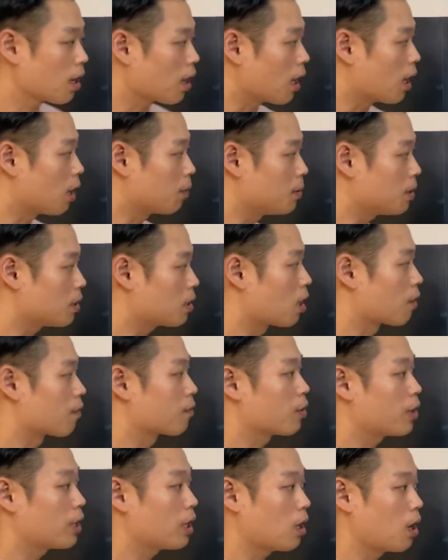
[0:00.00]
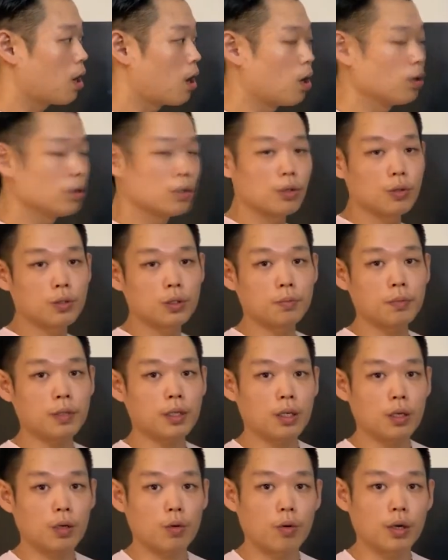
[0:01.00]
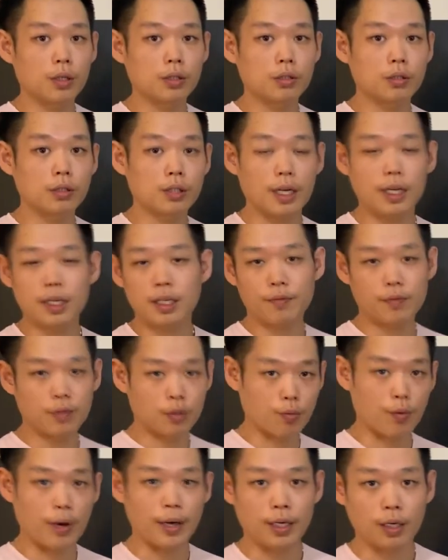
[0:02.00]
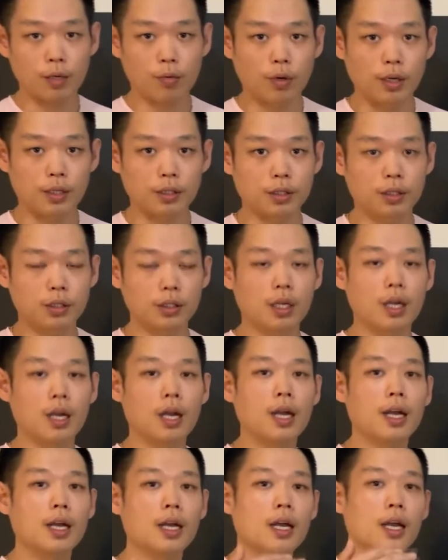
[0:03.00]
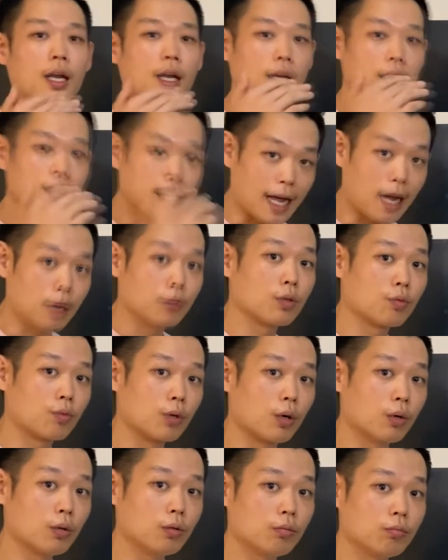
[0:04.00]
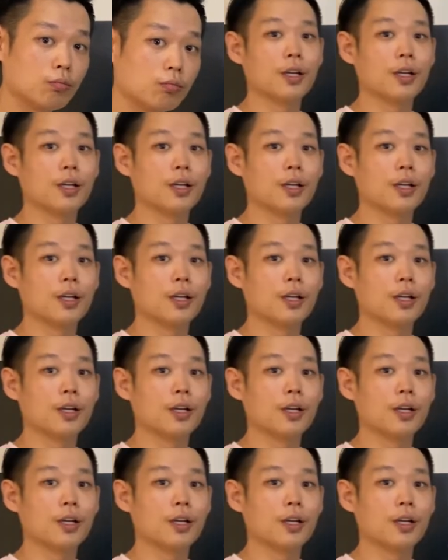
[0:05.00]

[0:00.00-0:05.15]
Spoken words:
I'll be covering all of those speaking questions and even the writing questions down the road.